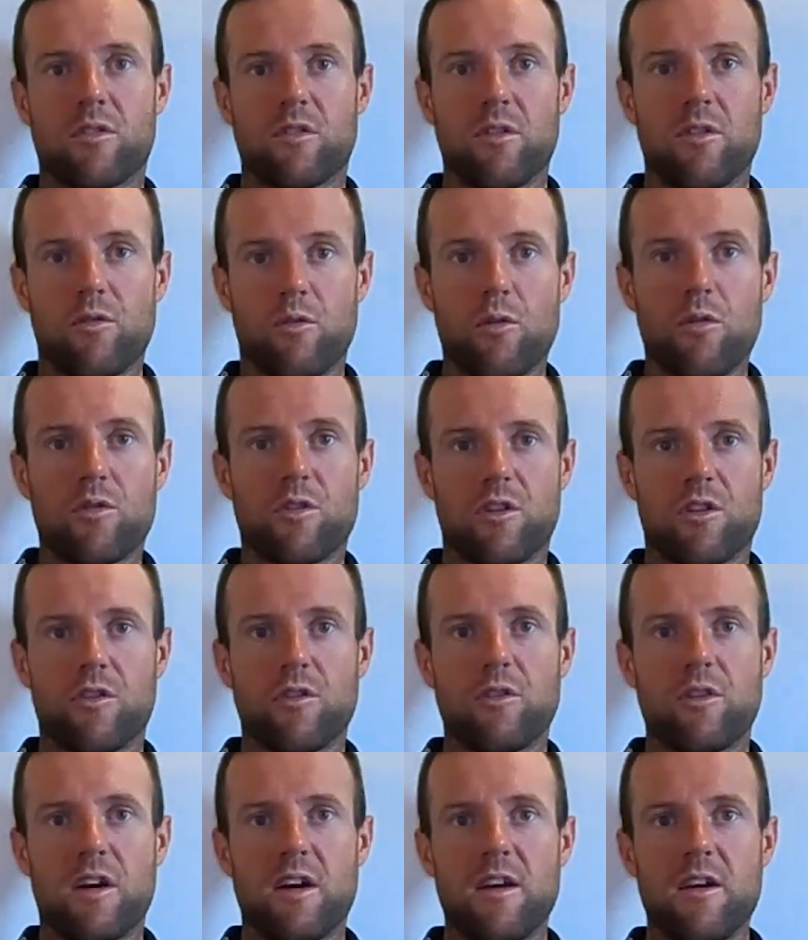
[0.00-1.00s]
route
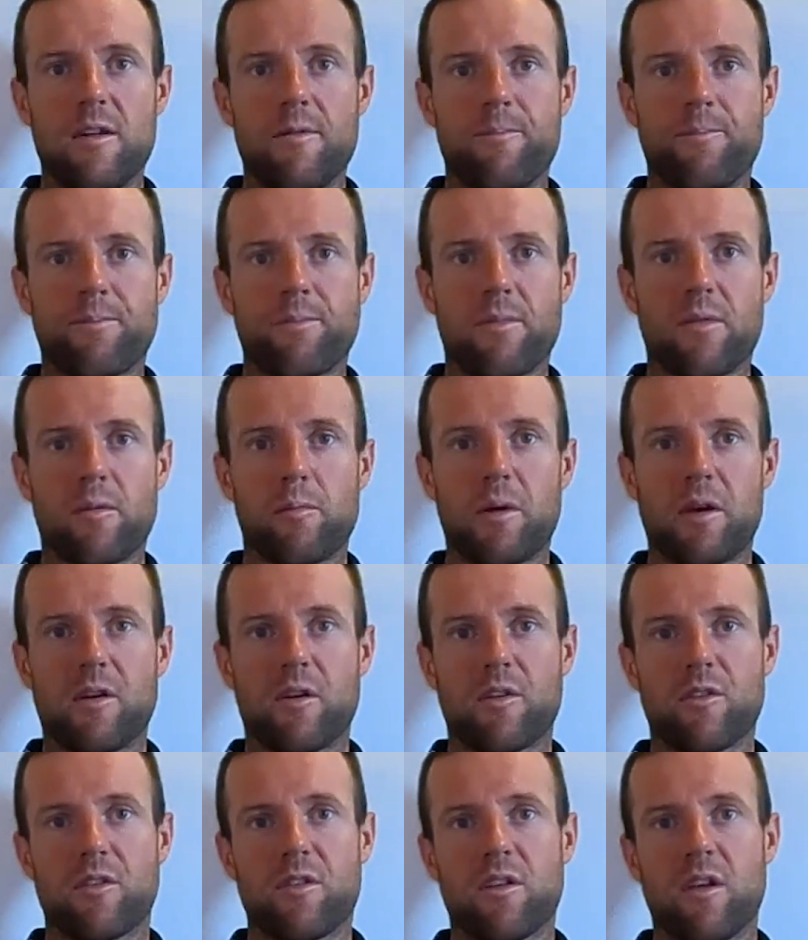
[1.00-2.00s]
today,
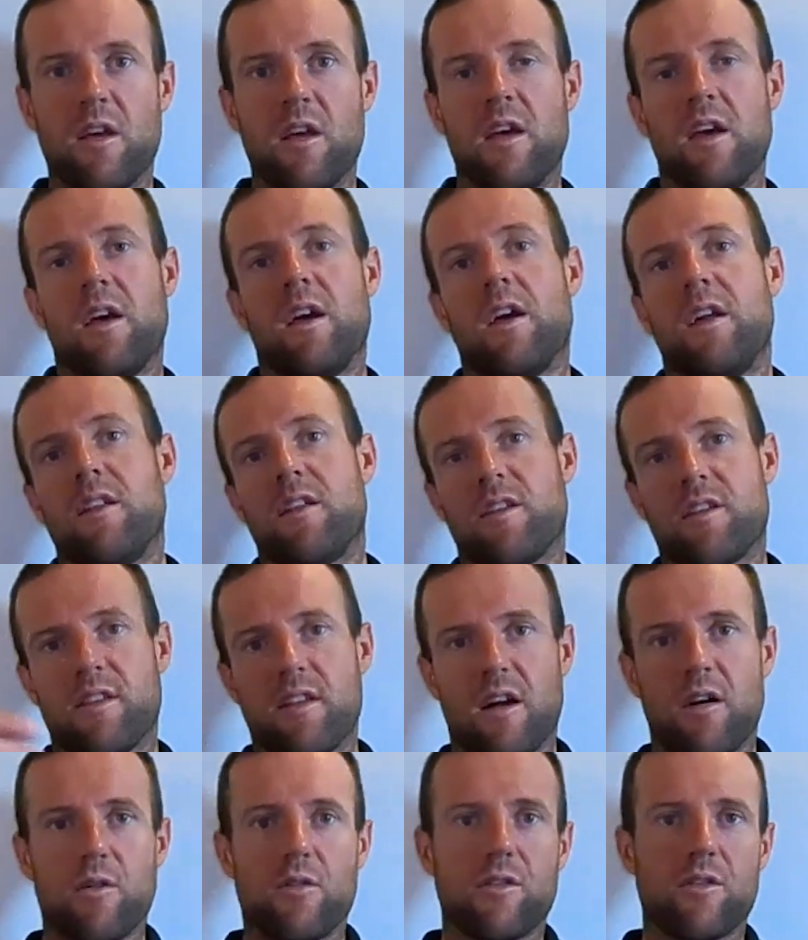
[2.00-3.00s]
because in the
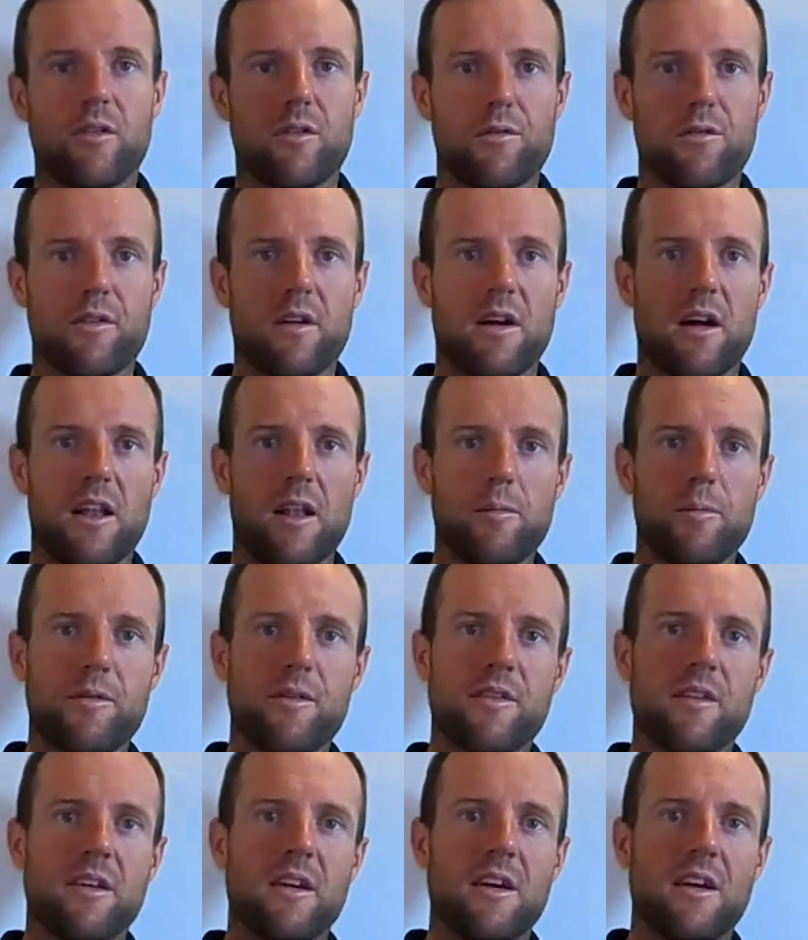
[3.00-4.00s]
south of the
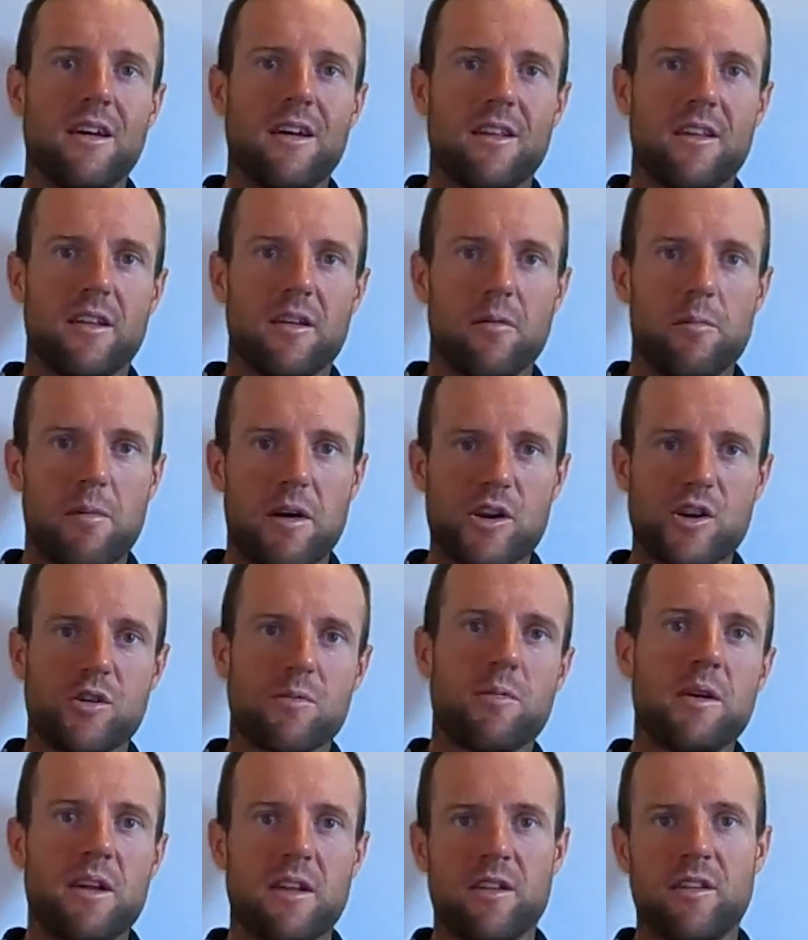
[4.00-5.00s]
Alps the
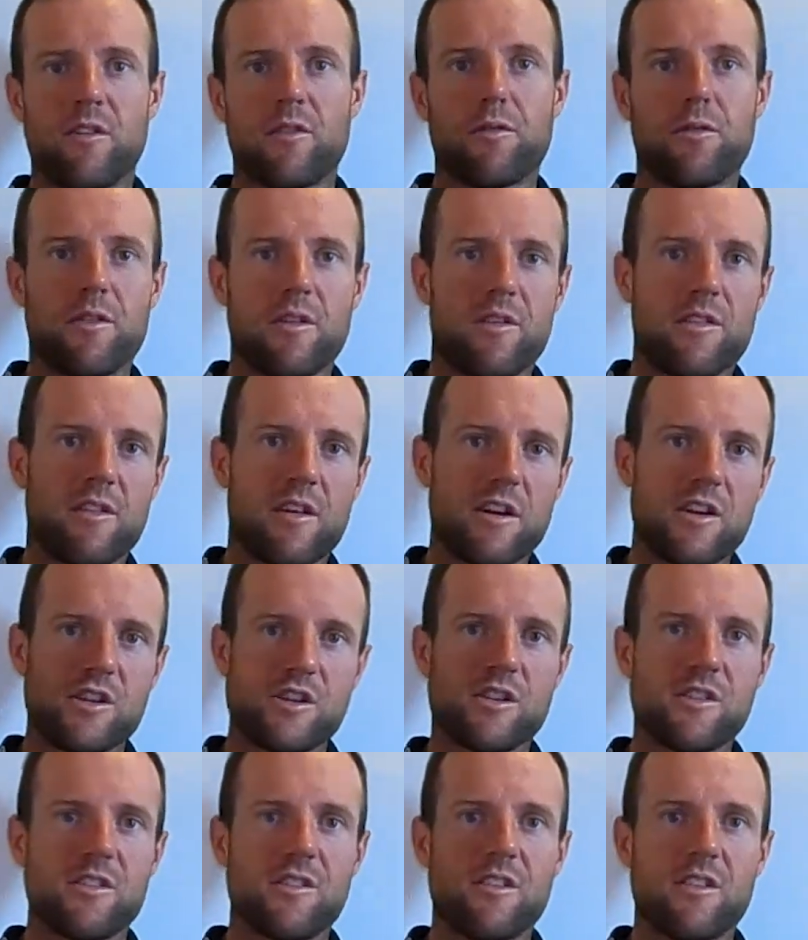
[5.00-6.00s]
measurement of the
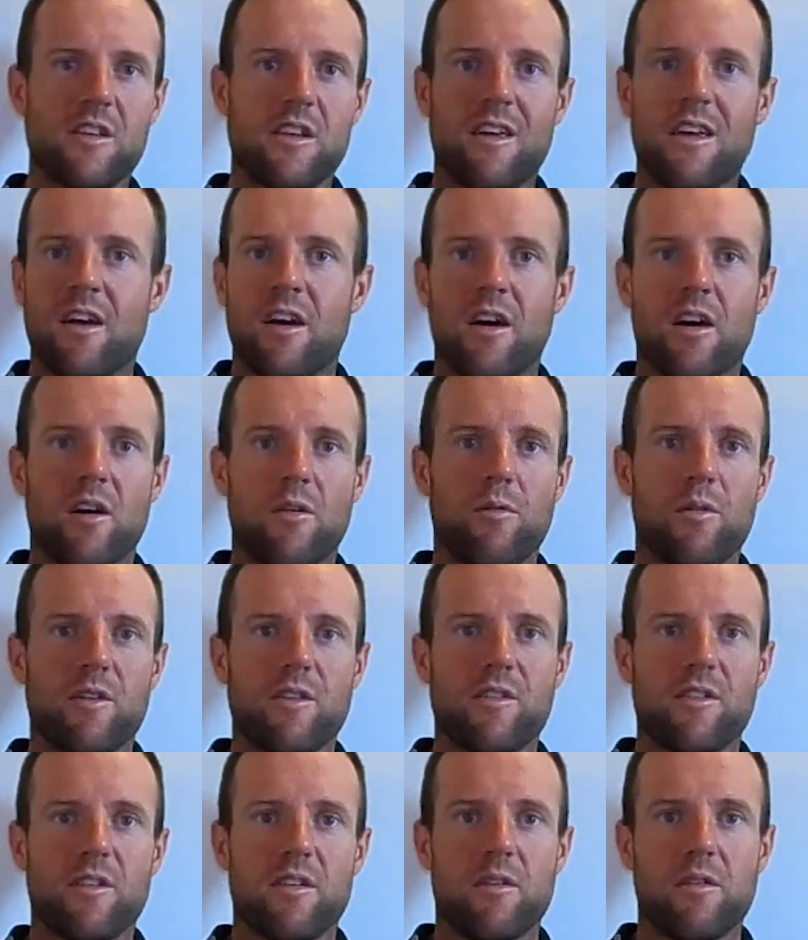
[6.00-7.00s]
stations
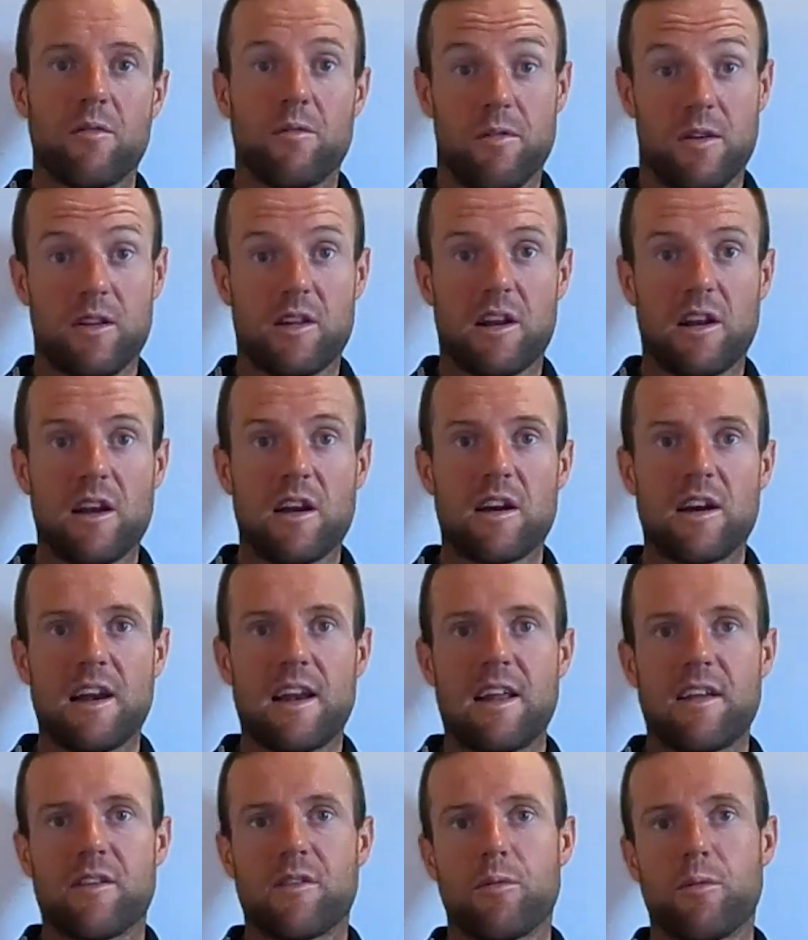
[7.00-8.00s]
was with clearly
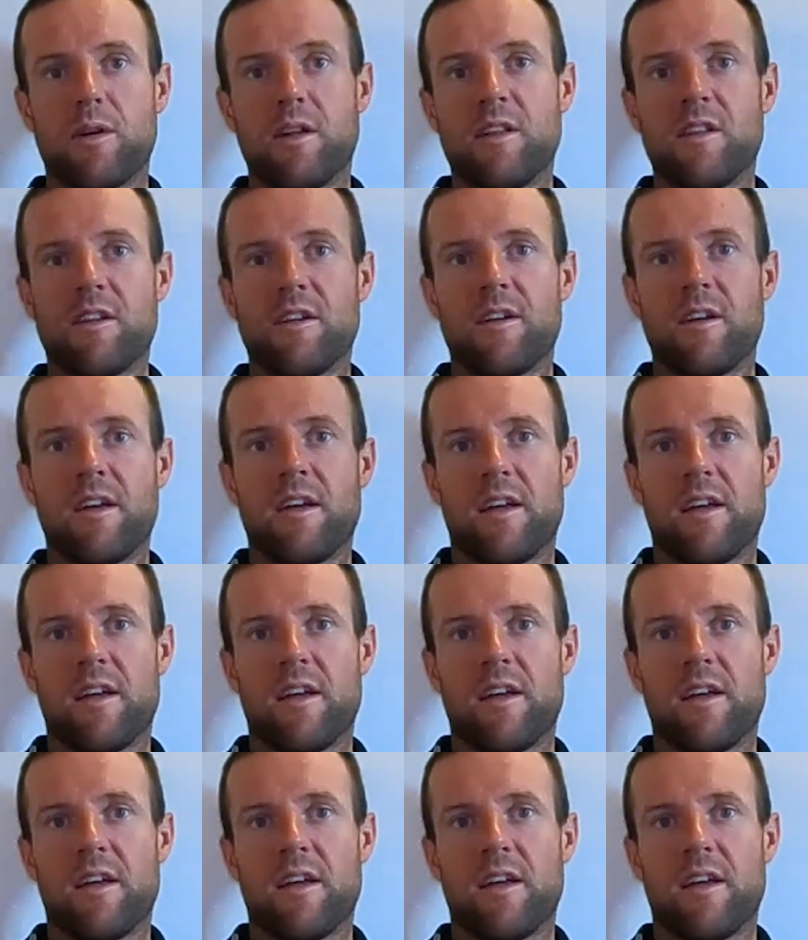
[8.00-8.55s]
less wind,